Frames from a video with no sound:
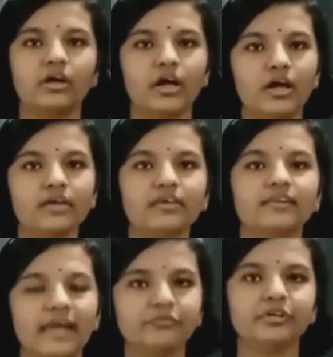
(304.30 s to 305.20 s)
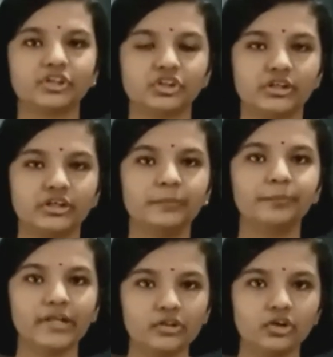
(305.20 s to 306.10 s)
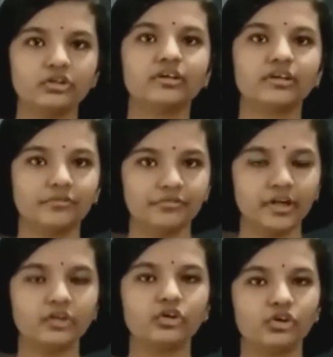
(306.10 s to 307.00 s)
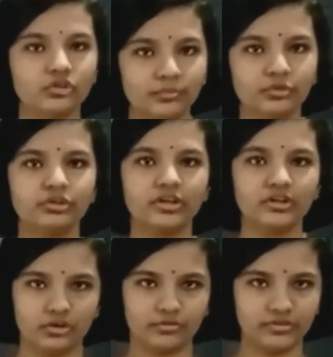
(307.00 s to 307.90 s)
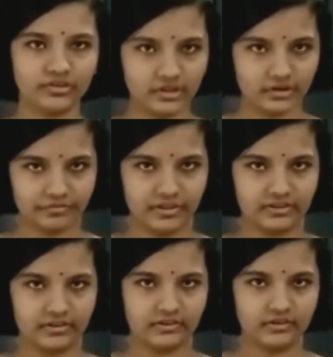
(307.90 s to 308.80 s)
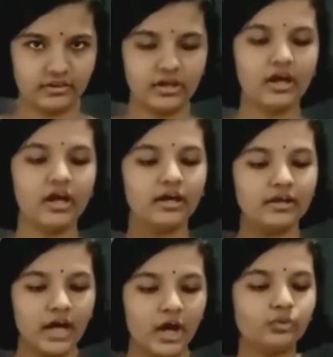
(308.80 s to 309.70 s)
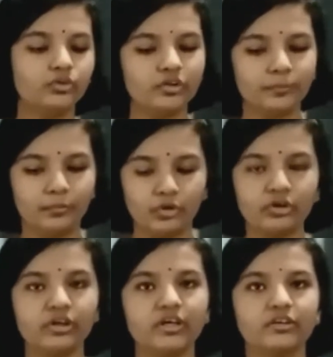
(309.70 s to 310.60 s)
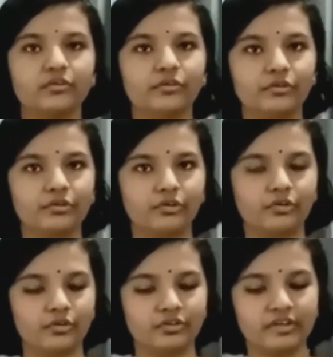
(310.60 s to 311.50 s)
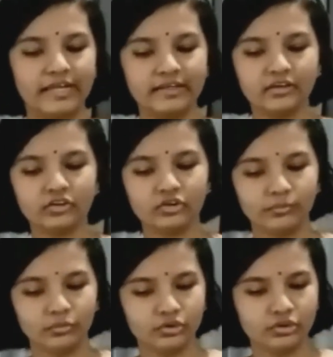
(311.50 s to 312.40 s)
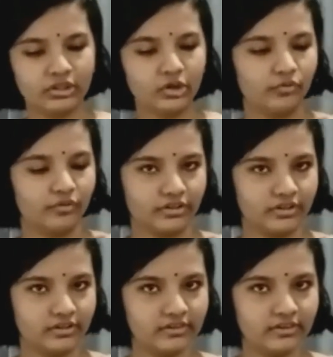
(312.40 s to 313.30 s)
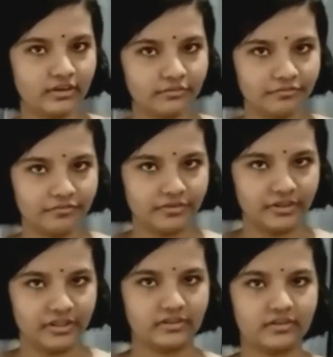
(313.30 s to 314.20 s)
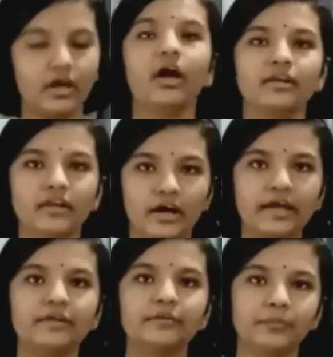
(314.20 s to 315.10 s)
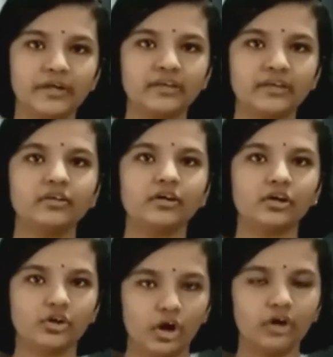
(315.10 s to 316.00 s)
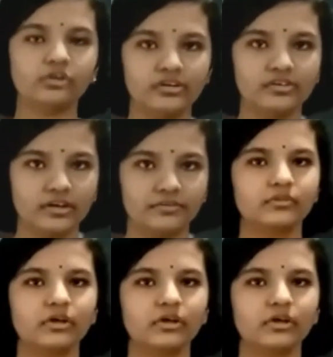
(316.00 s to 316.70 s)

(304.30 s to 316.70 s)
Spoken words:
Sliding friction depends on the roughness or smoothness of a surface. Now this book is sliding smoothly over this surface. Now I'll place a cloth on this surface.